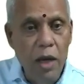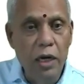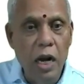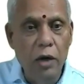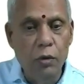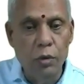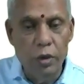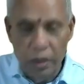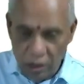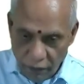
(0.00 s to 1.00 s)
are not good
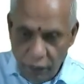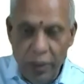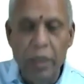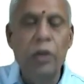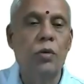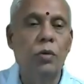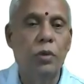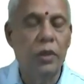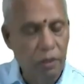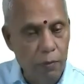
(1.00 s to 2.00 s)
is definitely true.
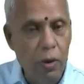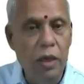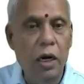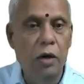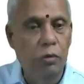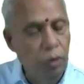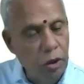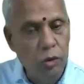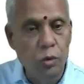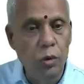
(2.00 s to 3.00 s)
If some are not good
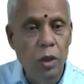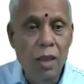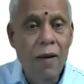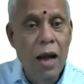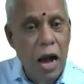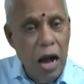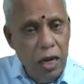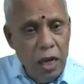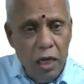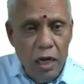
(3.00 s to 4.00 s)
is true,
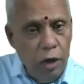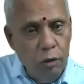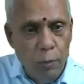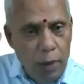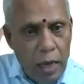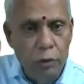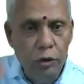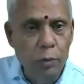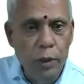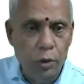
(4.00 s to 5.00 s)
all are not good may
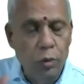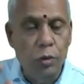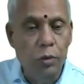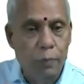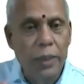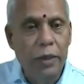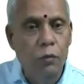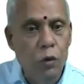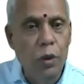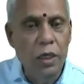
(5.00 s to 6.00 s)
also be true. But
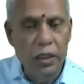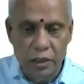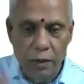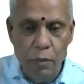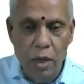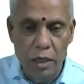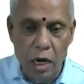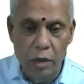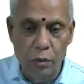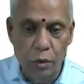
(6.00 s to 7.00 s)
O is some are
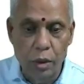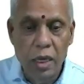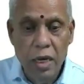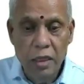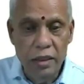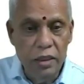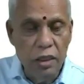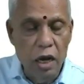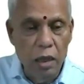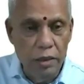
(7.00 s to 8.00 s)
not good. This
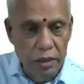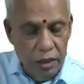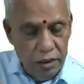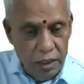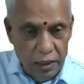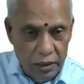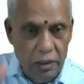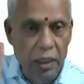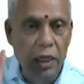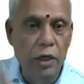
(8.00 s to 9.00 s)
is
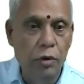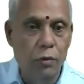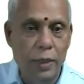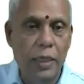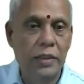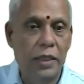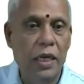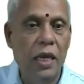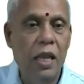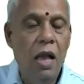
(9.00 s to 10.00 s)
necessarily true. When I
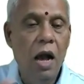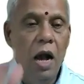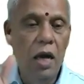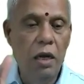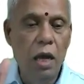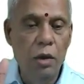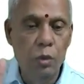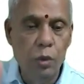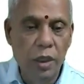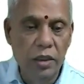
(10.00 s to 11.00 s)
say all are
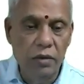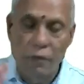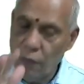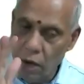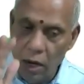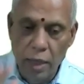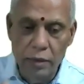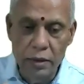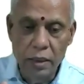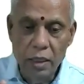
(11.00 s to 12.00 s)
good is
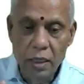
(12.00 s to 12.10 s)
false,